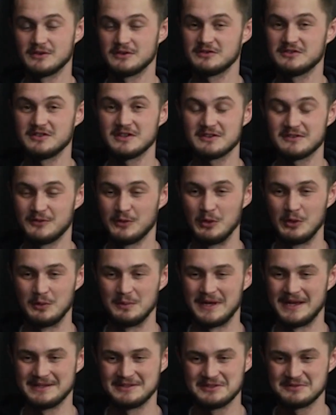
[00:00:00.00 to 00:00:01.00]
You're 6'4",
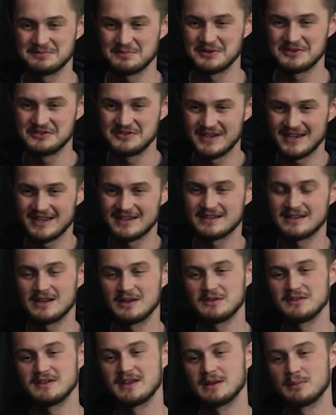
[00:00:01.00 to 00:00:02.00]
man, just project. And I
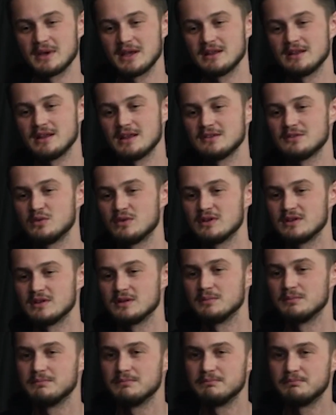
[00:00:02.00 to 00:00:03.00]
was like, man, that's one of
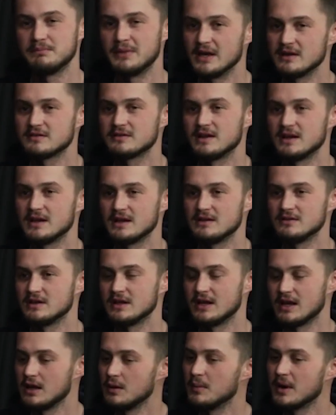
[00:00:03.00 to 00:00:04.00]
the best things
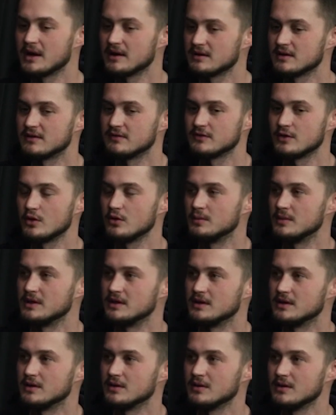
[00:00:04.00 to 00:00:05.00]
that anybody could have told me,
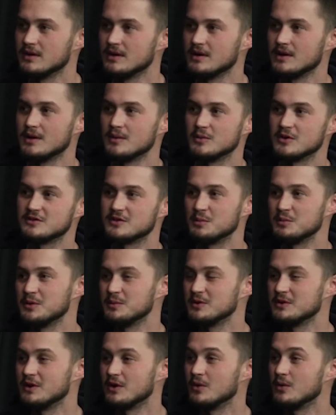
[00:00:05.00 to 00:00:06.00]
you know. But some
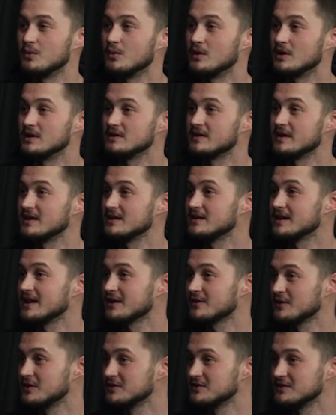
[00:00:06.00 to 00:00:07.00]
people don't want to take that
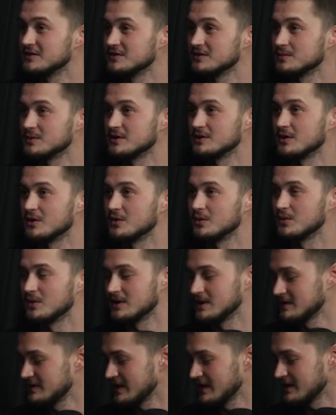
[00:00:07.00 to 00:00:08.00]
criticism or don't want
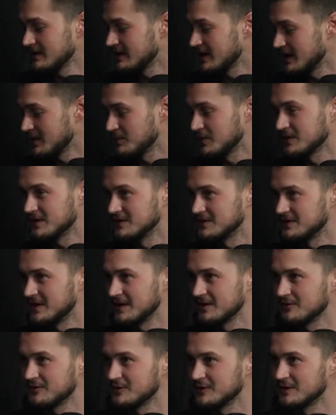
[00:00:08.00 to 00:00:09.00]
to take that because
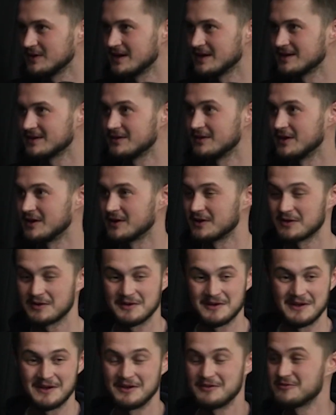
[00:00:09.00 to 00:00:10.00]
they feel like they're
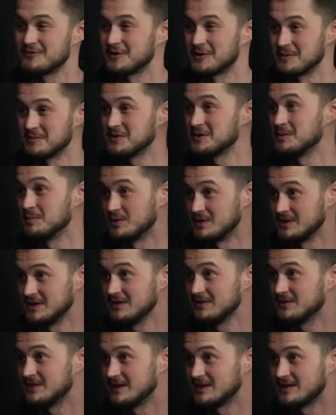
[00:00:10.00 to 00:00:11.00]
affirmed to
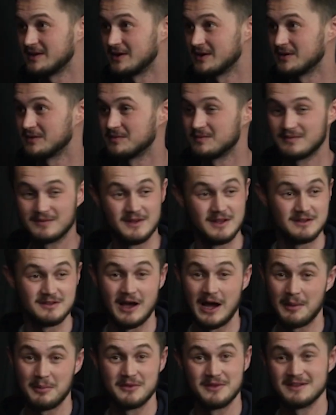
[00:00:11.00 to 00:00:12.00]
believe that they're the
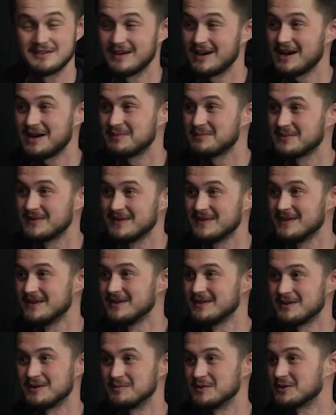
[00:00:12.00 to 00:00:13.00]
top of the top,
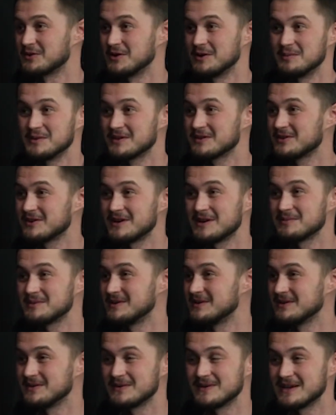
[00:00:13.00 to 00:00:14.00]
from the cream of the crop, you
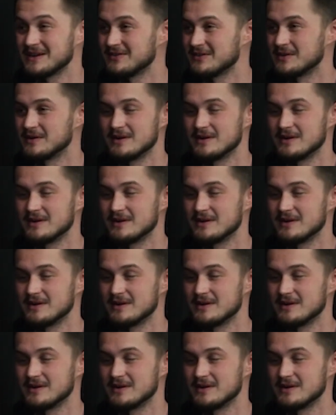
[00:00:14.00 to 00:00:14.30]
know, whatever.